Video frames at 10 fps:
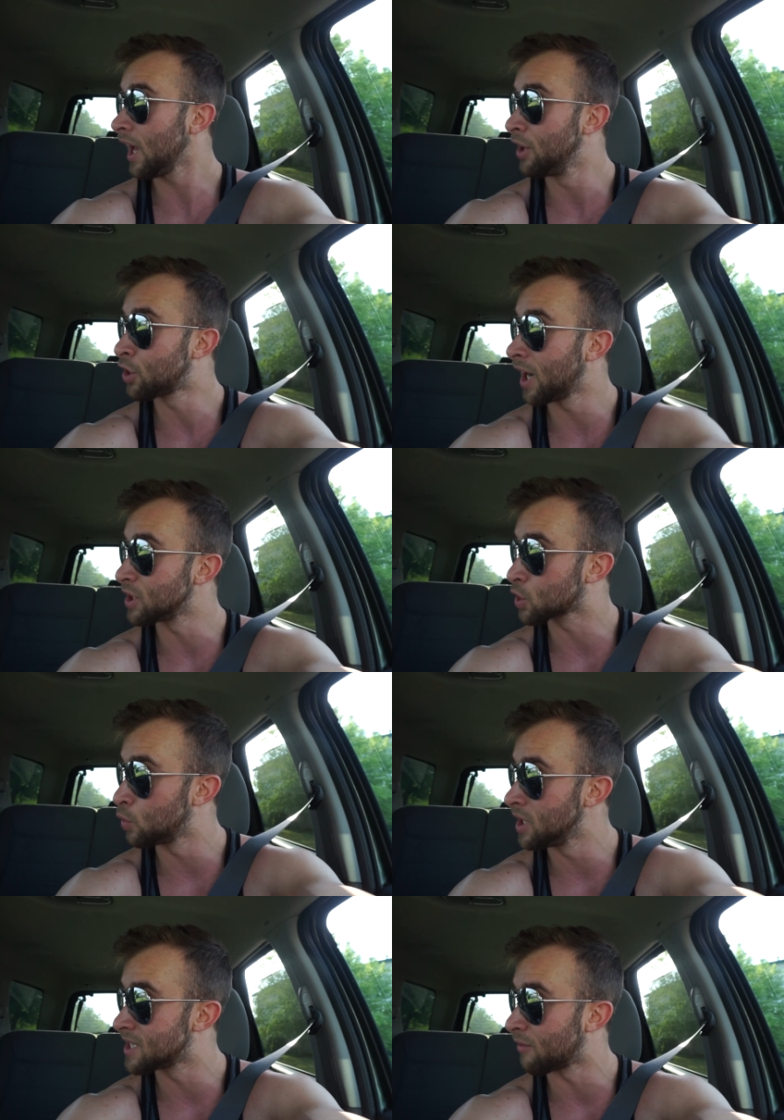and try to
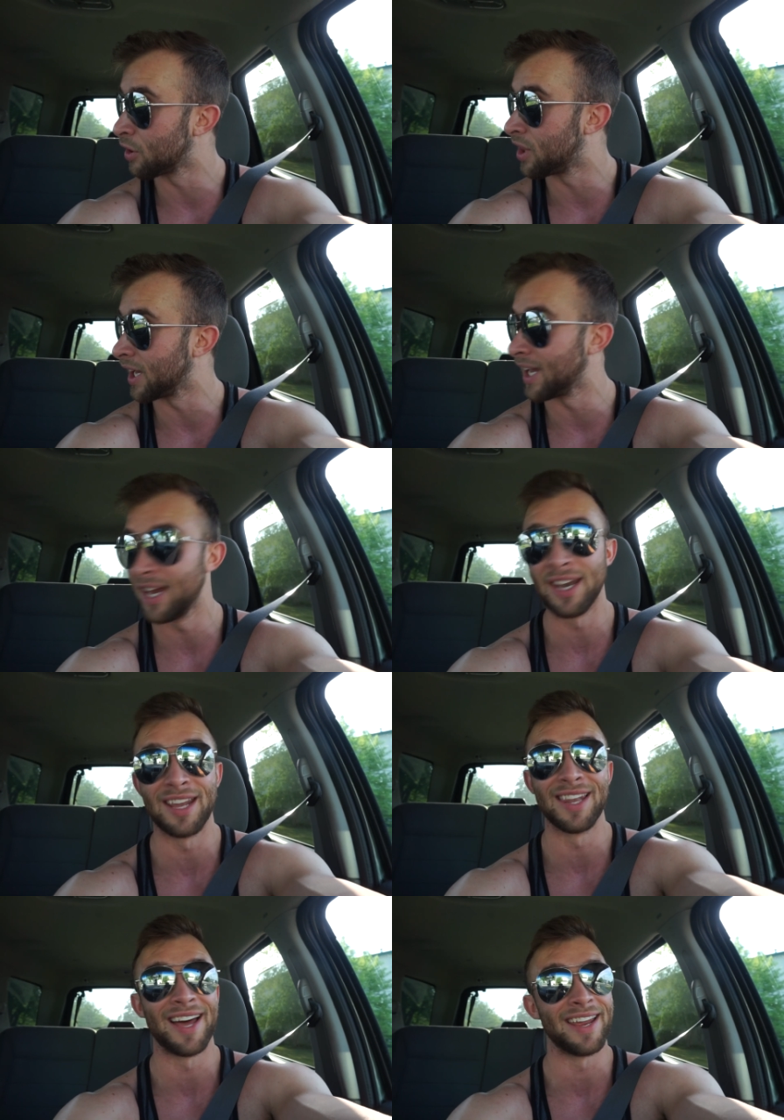squeeze everything in
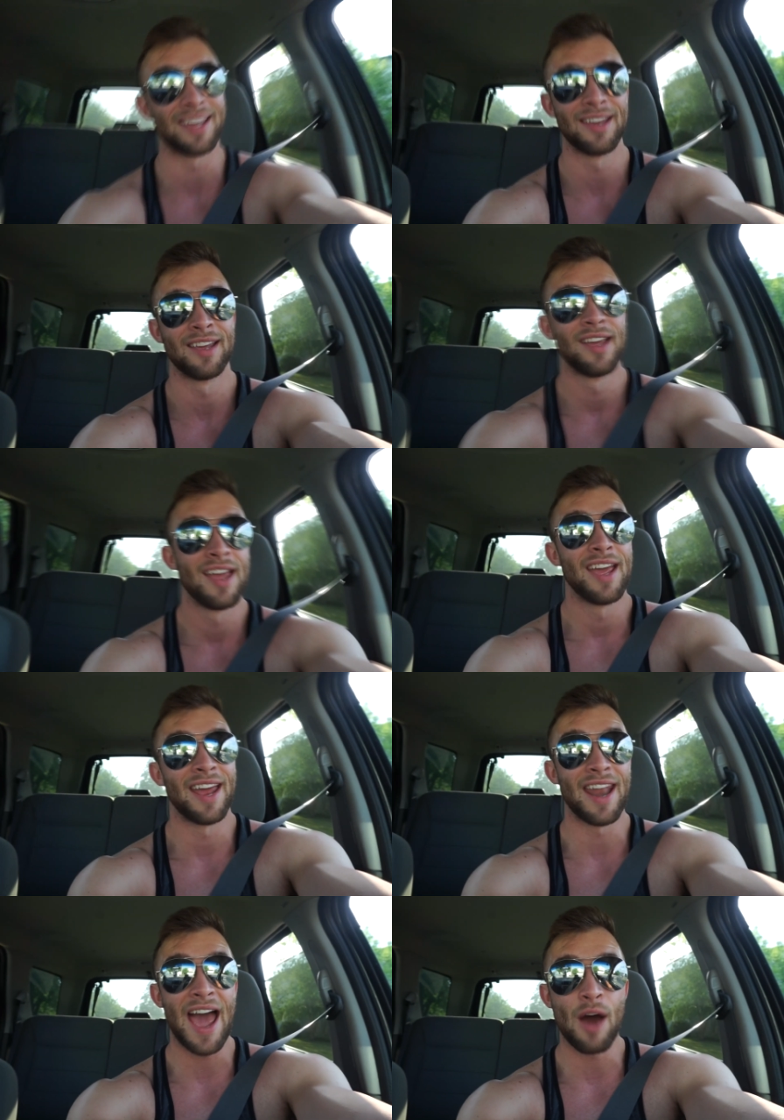in like
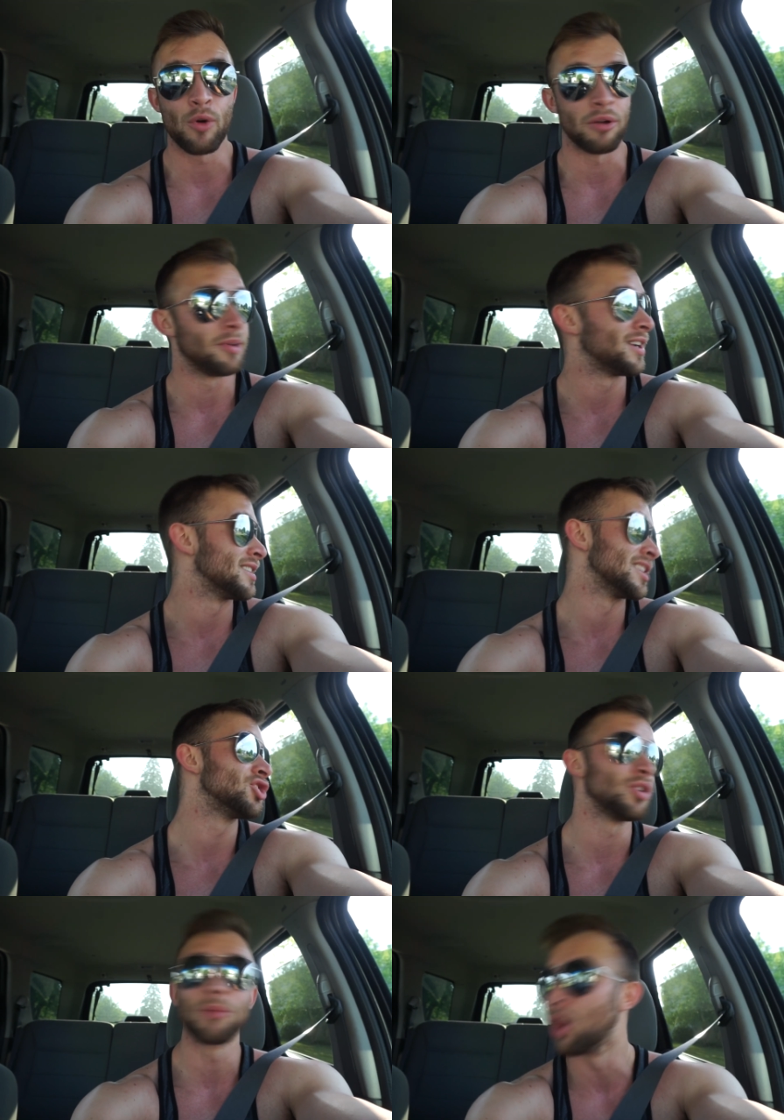an hour because
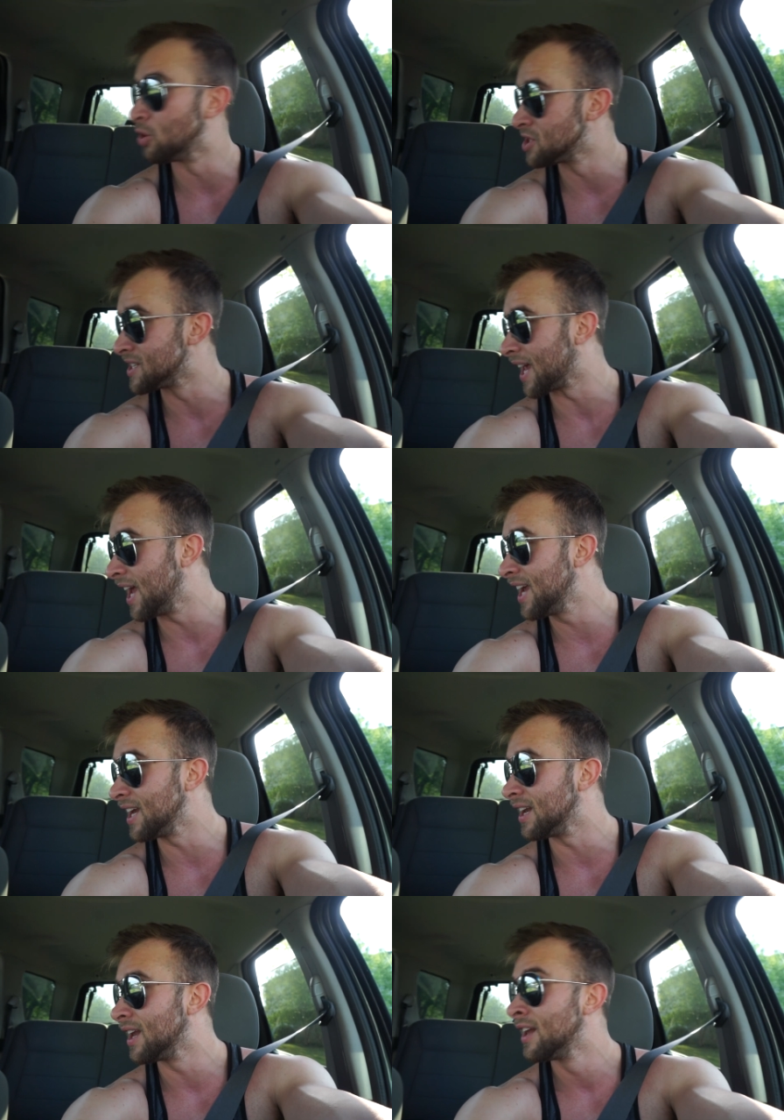this gym closes at
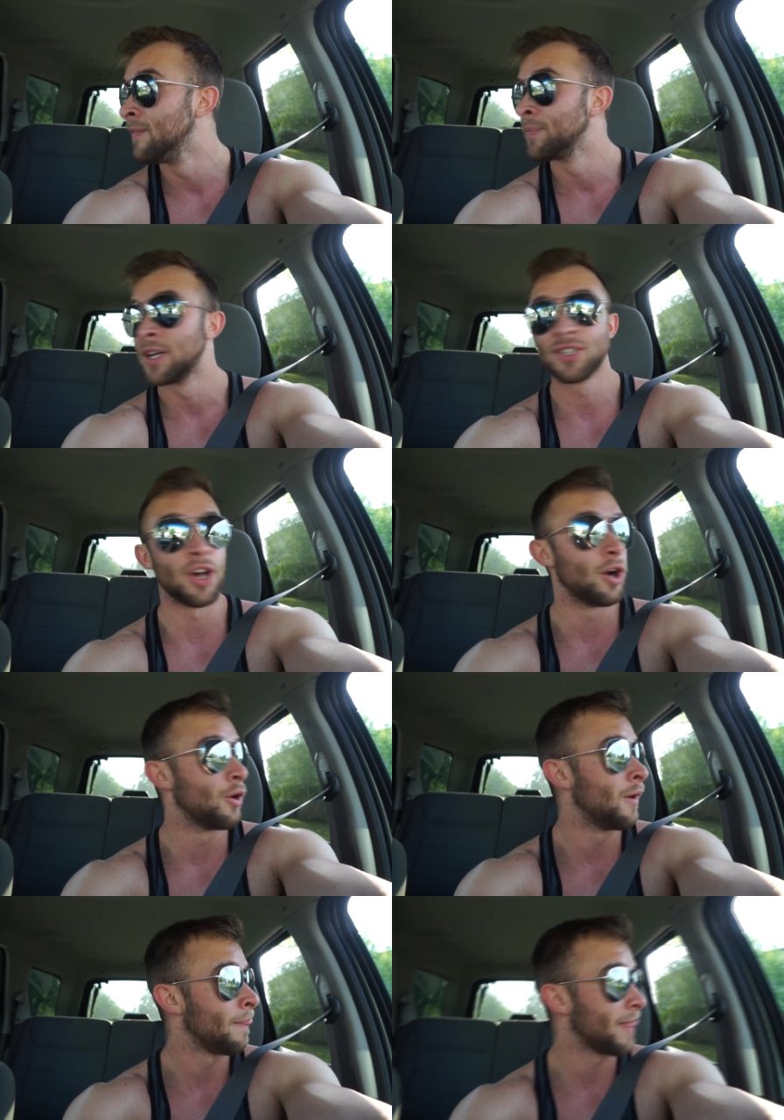eight.
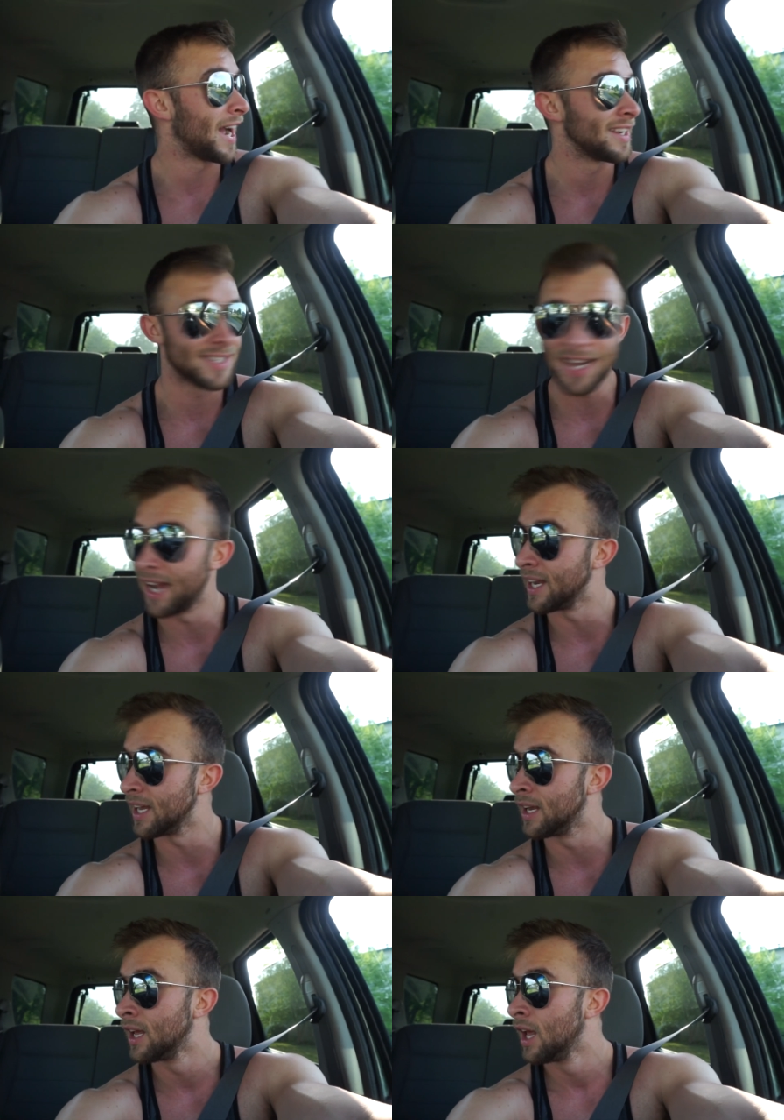So I
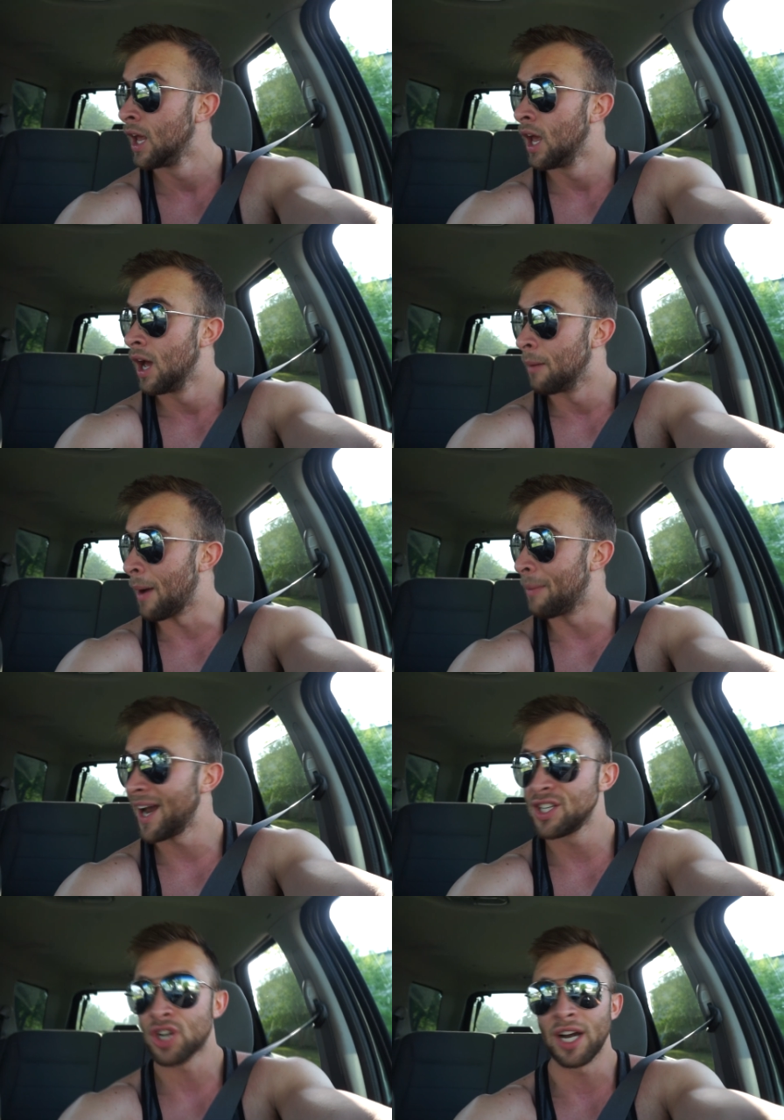decided my
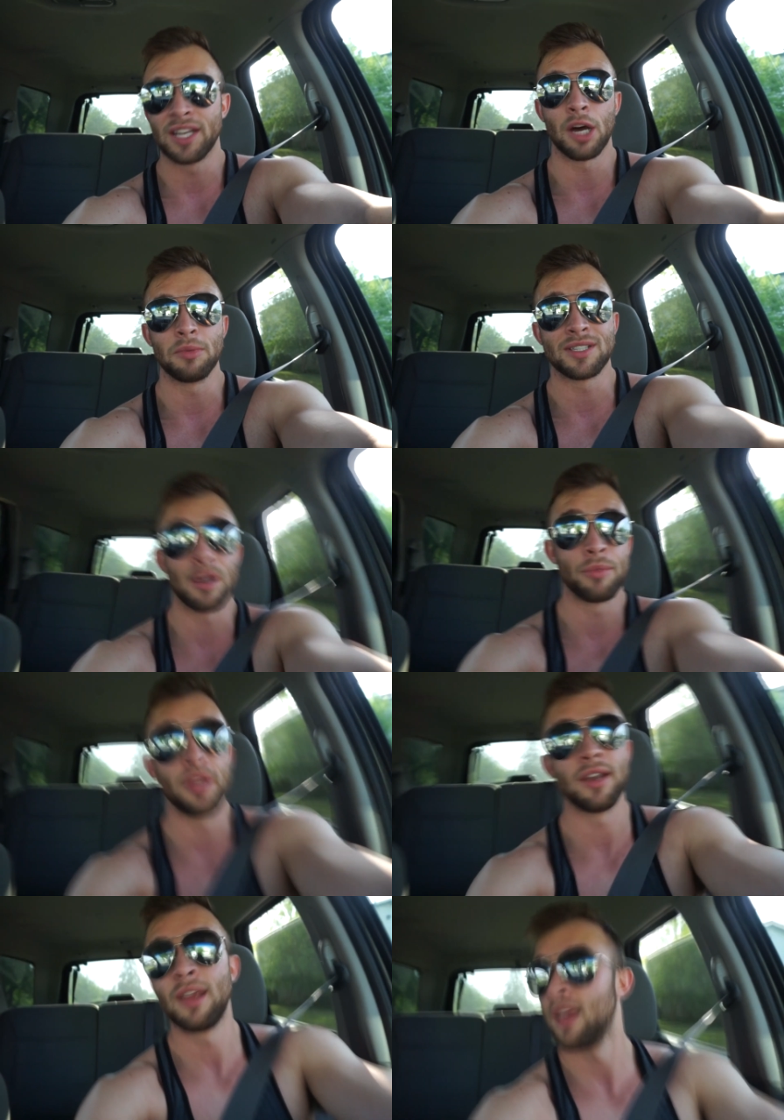body's trying to tell me
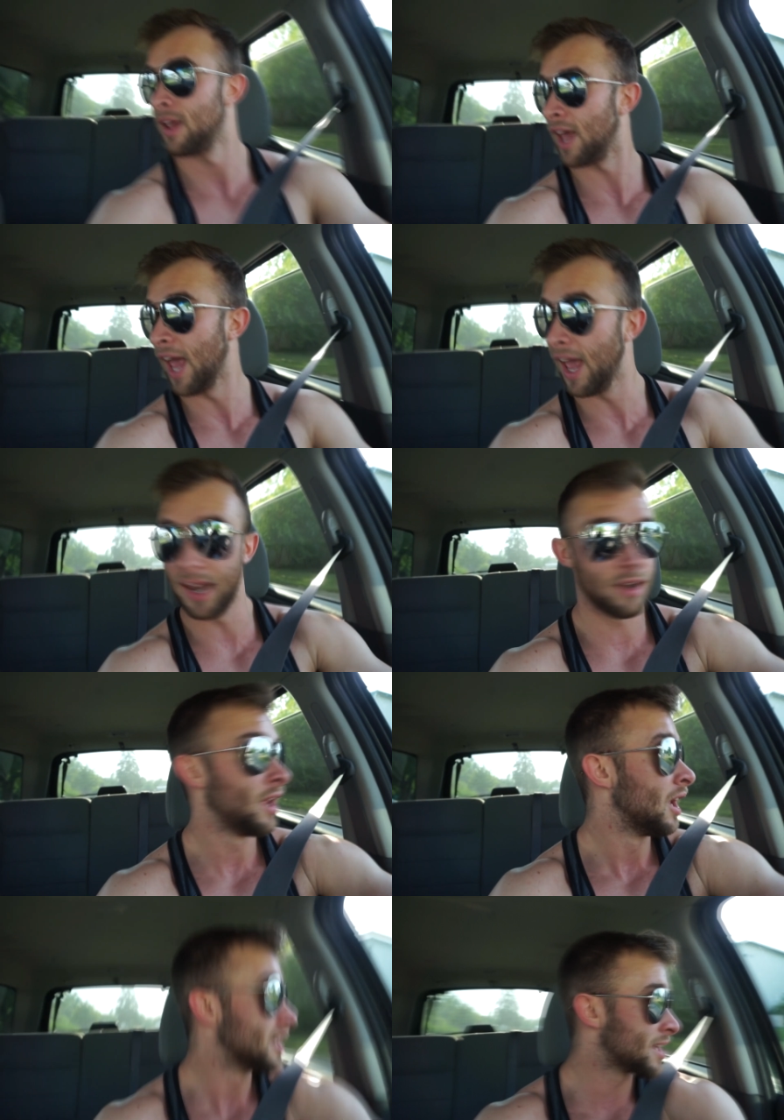something, and
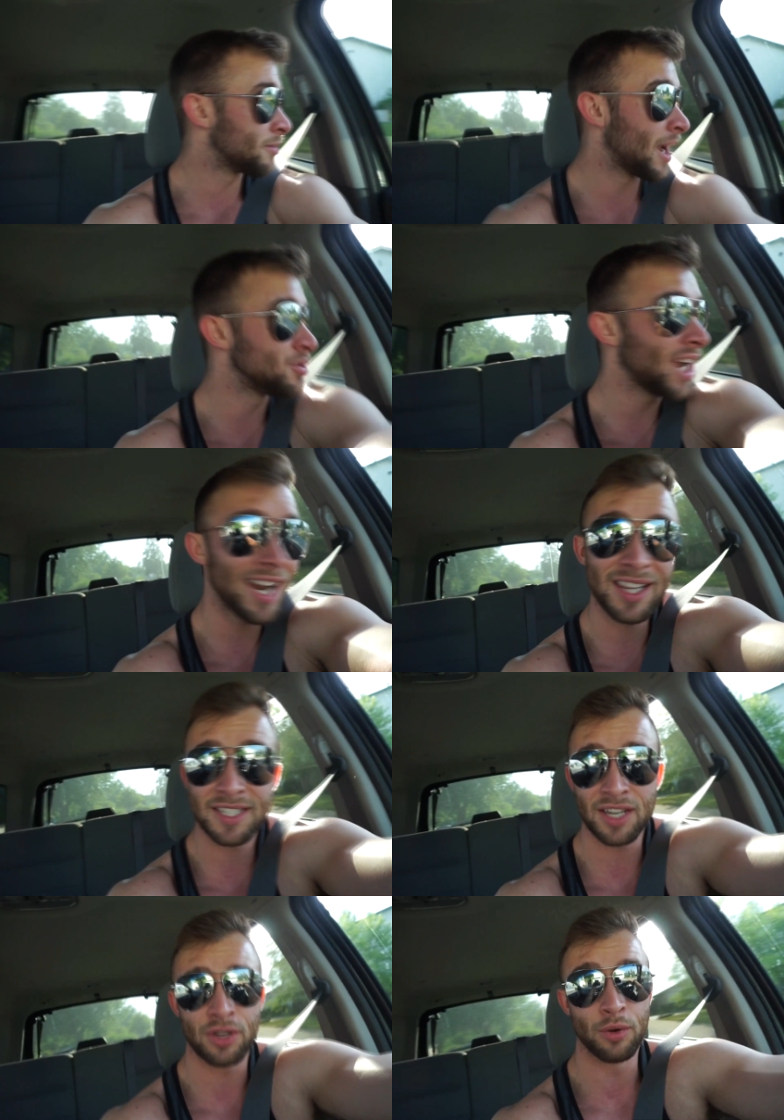sometimes you gotta
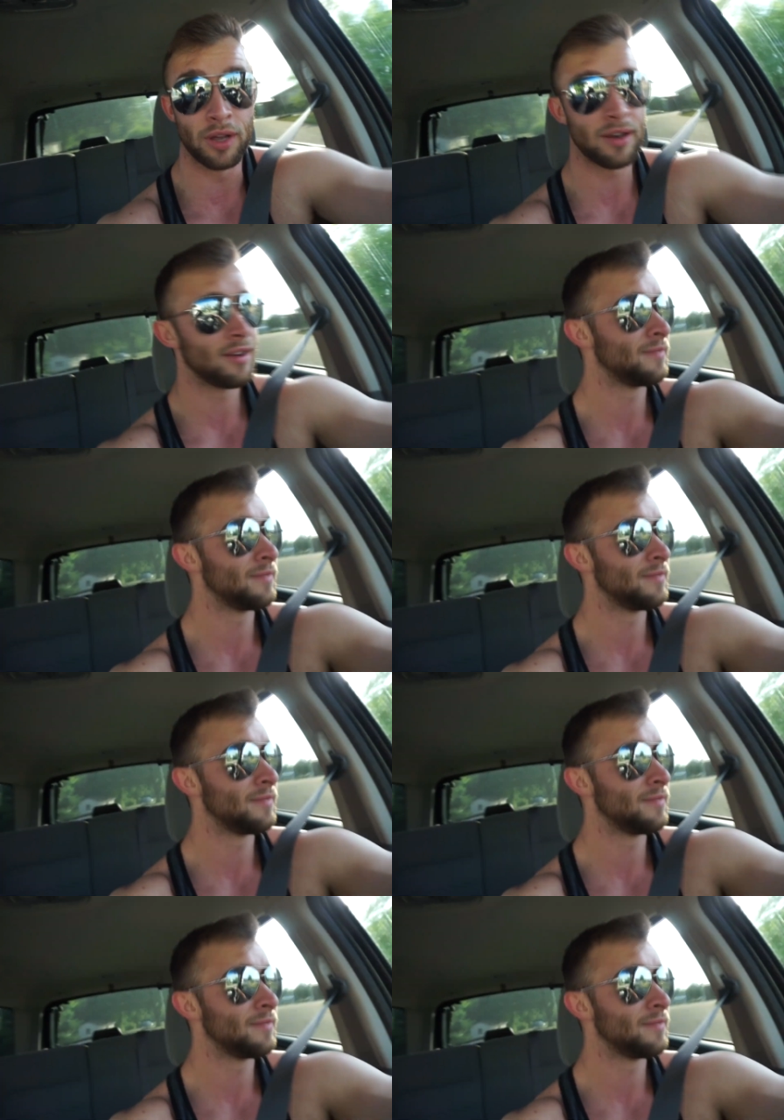listen to it.